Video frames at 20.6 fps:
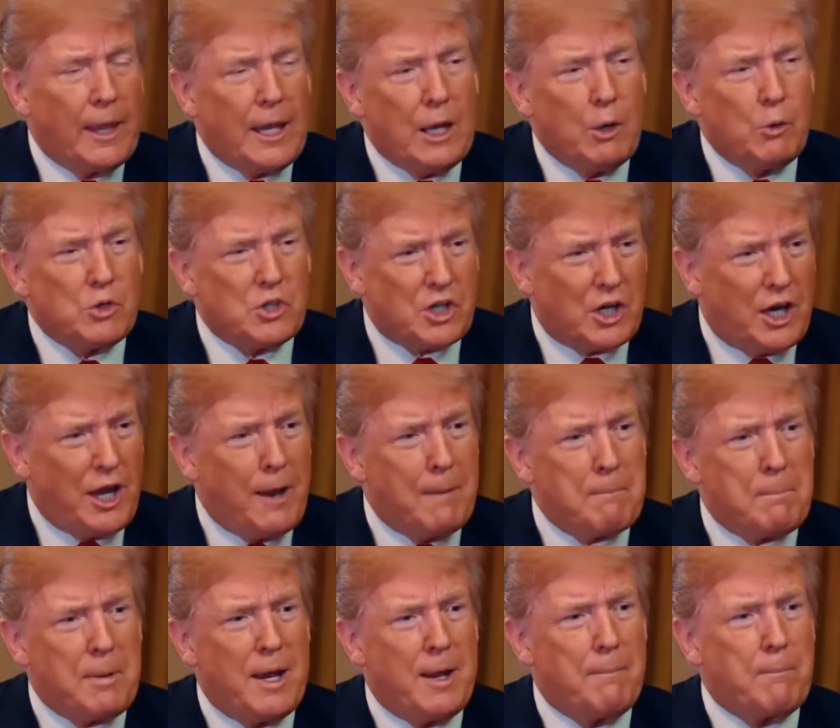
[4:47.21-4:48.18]
It was a
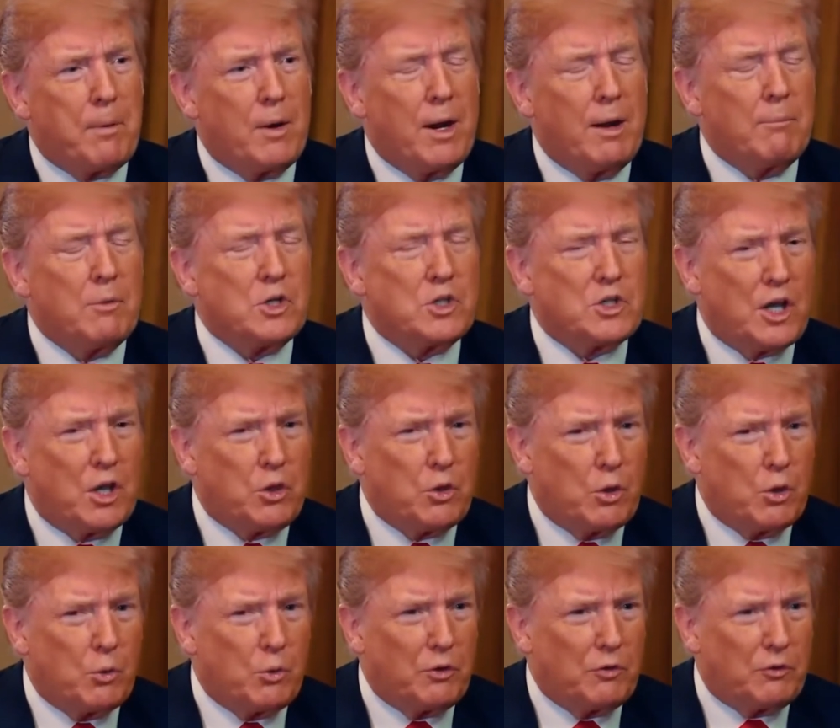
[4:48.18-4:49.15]
campaign promise. I
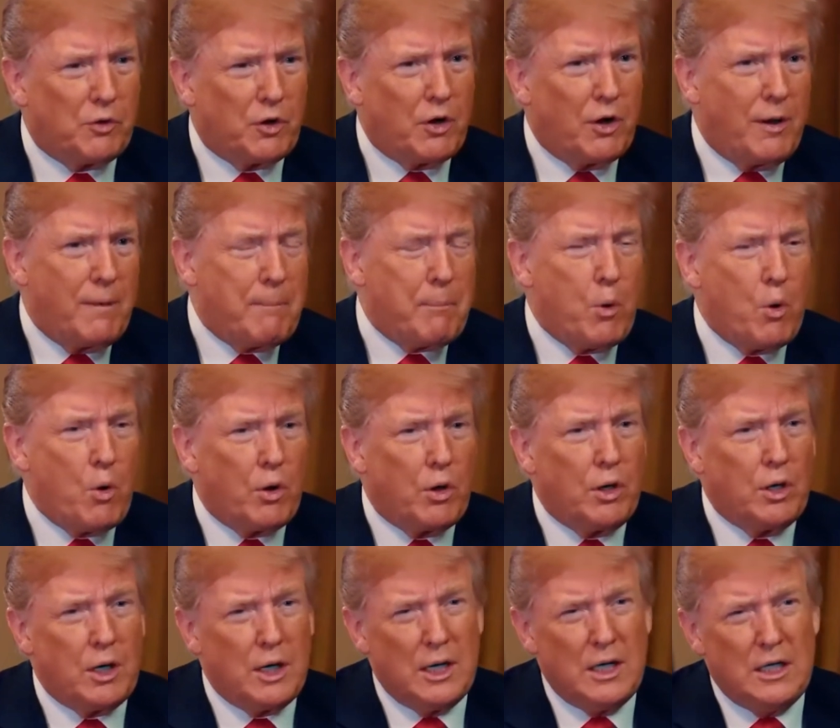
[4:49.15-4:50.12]
thought it was very
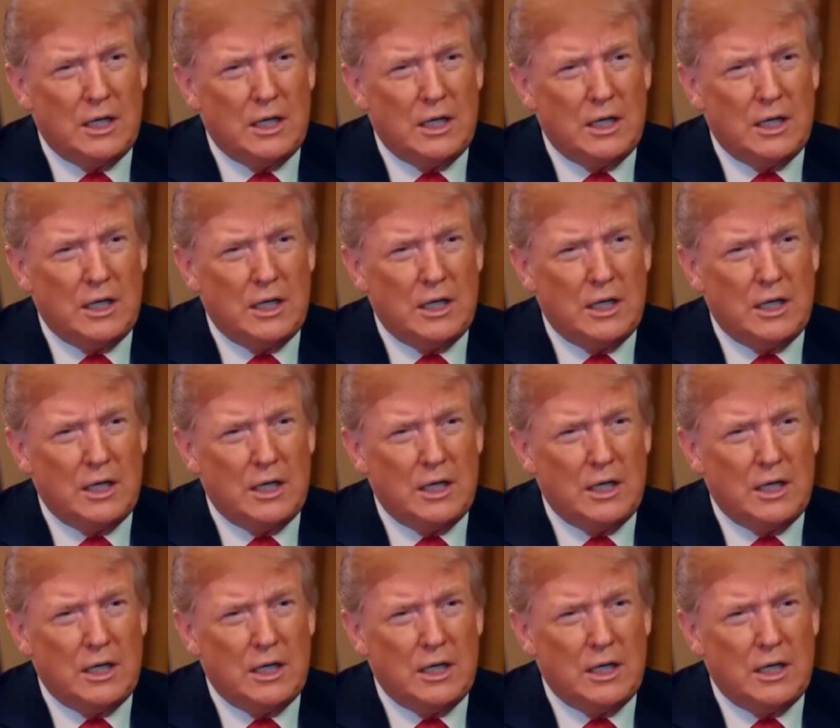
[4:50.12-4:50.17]
important.